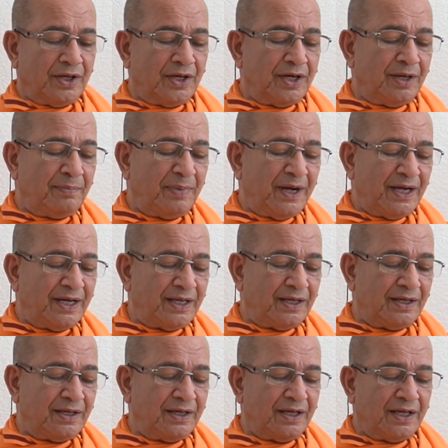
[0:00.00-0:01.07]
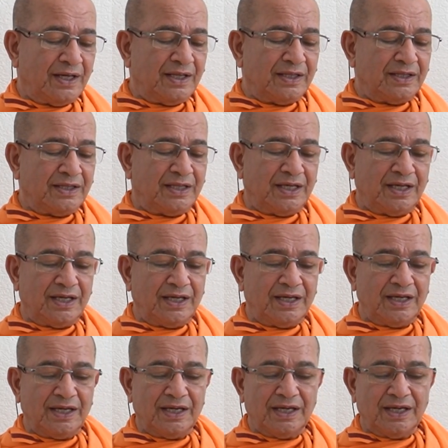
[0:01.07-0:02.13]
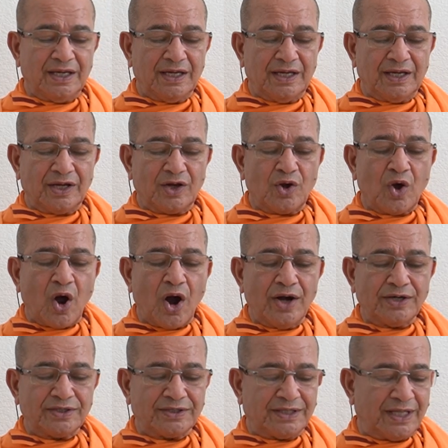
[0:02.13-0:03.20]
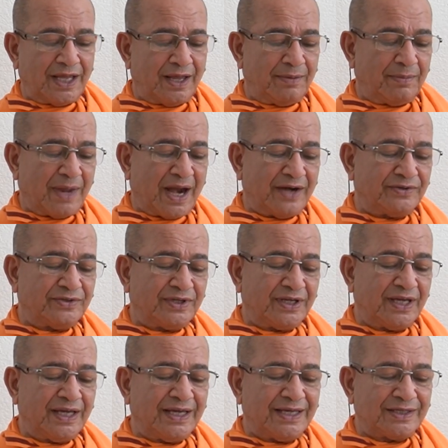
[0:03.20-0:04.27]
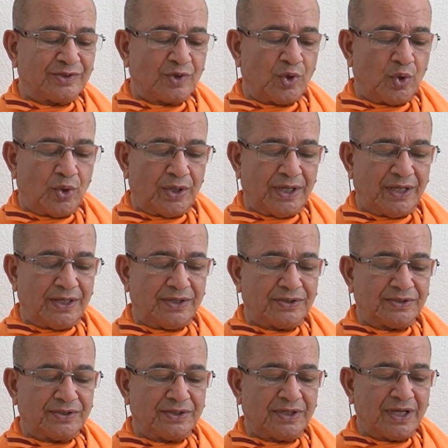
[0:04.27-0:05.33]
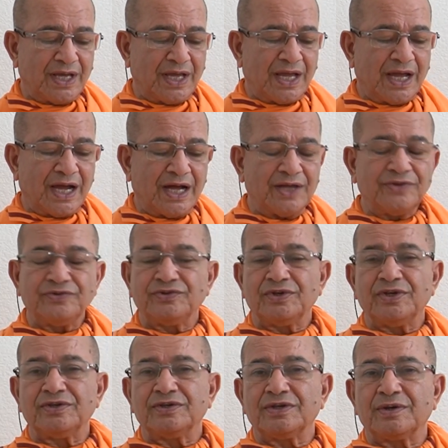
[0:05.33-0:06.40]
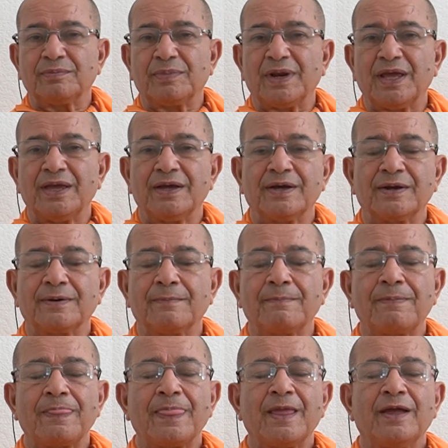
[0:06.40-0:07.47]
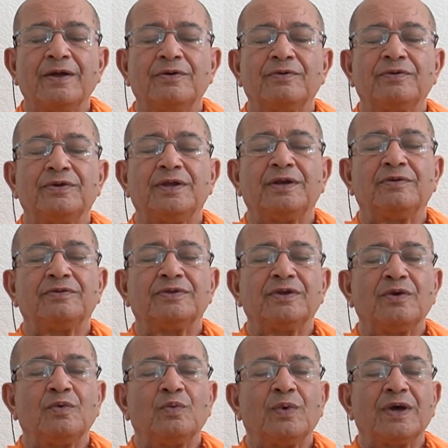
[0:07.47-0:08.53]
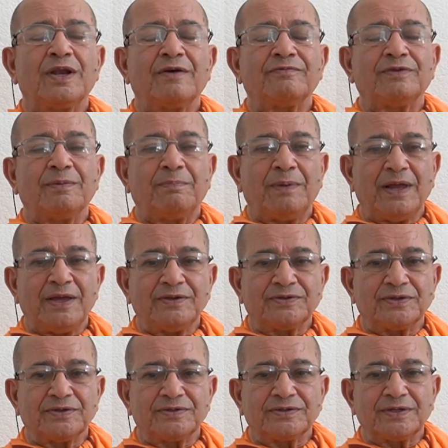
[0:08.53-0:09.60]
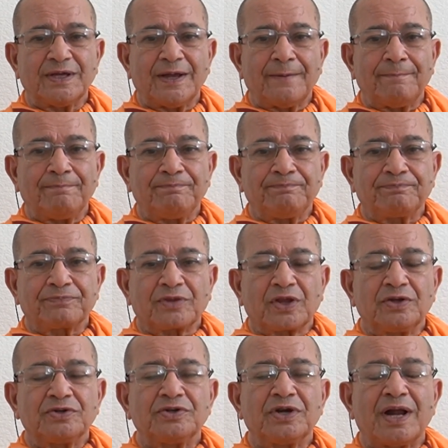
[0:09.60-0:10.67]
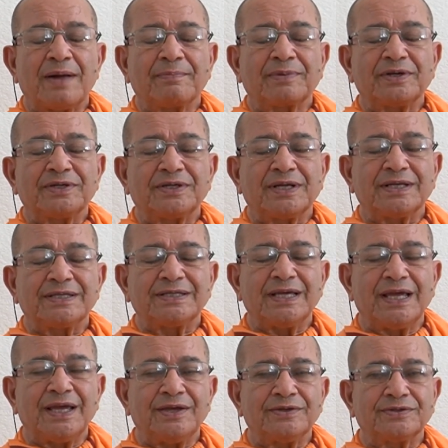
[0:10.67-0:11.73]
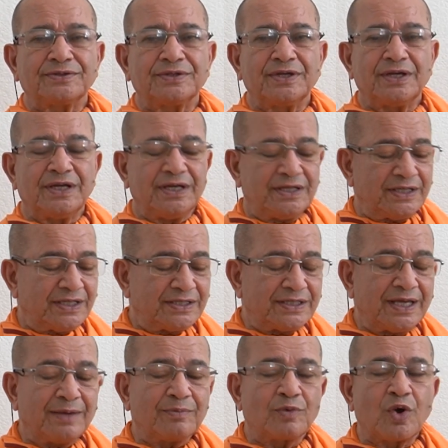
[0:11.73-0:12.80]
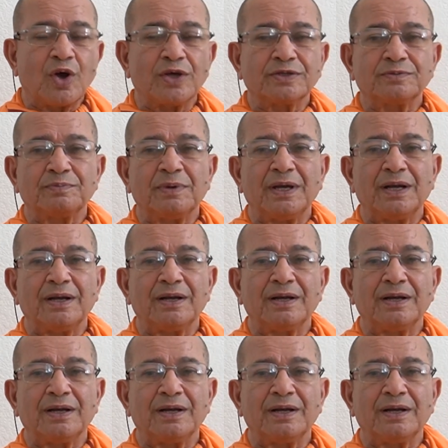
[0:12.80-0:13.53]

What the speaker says: repeating the God's name and singing His glories, unceasing prayer. In one of the places, Sri Ramakrishna says in the same gospel,